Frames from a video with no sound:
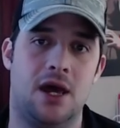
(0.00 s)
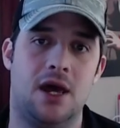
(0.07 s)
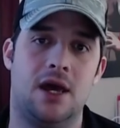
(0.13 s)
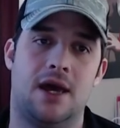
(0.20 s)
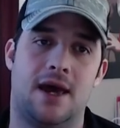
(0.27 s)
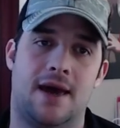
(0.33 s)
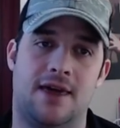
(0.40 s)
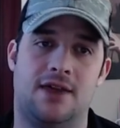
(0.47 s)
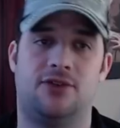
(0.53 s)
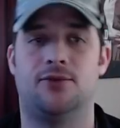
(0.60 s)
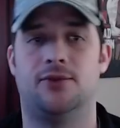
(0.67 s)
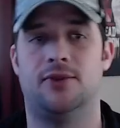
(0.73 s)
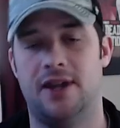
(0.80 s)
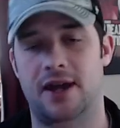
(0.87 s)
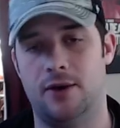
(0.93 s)
and then through the
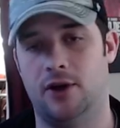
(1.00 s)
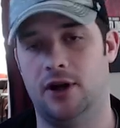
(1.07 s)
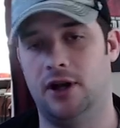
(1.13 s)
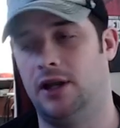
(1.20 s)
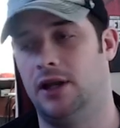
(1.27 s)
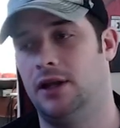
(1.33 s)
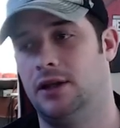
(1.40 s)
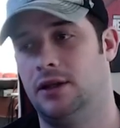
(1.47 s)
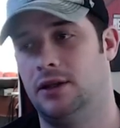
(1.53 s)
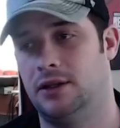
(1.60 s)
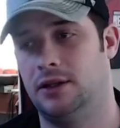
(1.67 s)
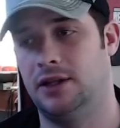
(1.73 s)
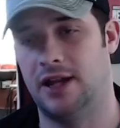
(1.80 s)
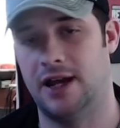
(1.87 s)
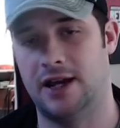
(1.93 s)
network
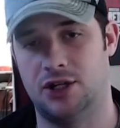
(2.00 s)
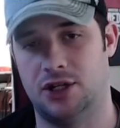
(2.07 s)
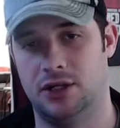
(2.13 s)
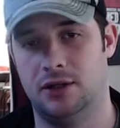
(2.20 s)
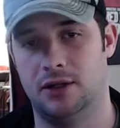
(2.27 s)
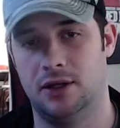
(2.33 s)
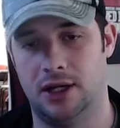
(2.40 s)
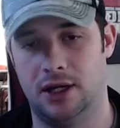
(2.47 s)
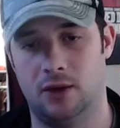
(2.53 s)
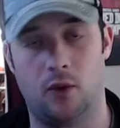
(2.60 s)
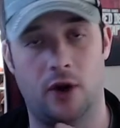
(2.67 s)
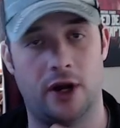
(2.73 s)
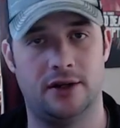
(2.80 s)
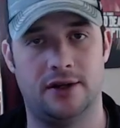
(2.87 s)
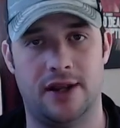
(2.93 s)
connection,
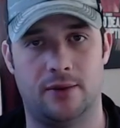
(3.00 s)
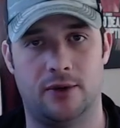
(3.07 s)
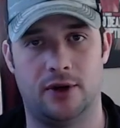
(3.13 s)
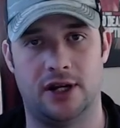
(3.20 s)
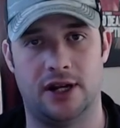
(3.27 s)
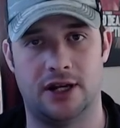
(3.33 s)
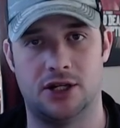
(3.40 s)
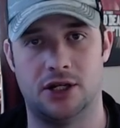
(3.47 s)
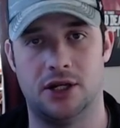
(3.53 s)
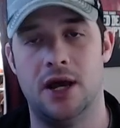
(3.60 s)
wired network connection,